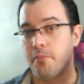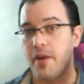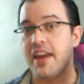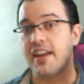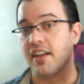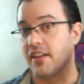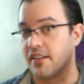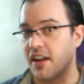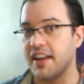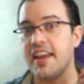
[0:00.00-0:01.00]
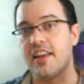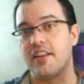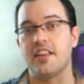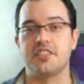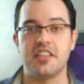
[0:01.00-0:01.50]
ping again,
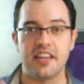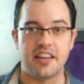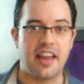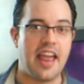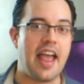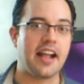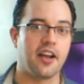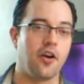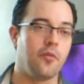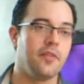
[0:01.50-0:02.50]
as the echo.